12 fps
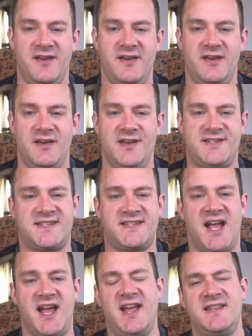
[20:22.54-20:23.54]
Is it
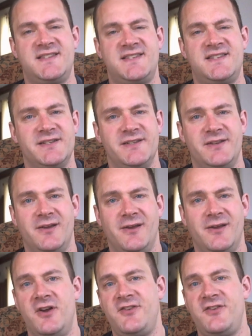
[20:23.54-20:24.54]
science,
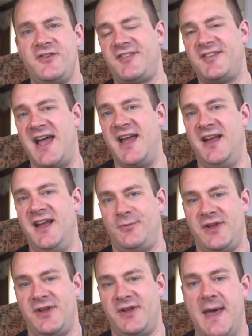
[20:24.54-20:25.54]
or is it science with
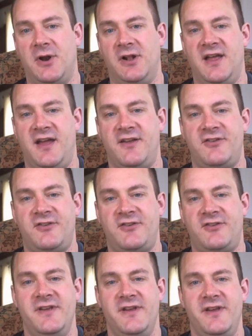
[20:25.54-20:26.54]
a capital S?
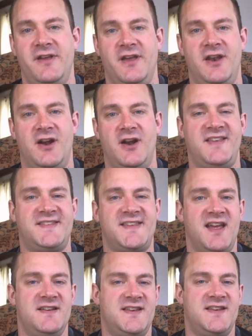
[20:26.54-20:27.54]
And are they
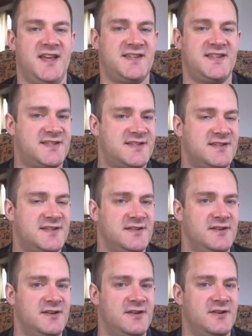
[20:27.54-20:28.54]
scientists,
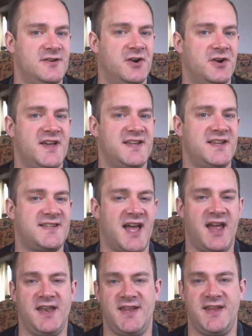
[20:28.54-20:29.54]
or are they
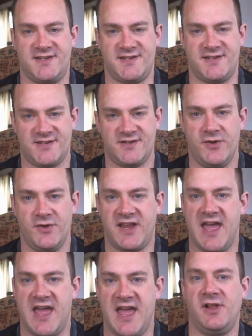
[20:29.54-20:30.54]
scientists with a
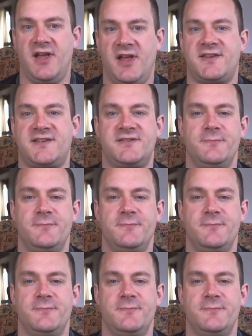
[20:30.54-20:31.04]
capital S?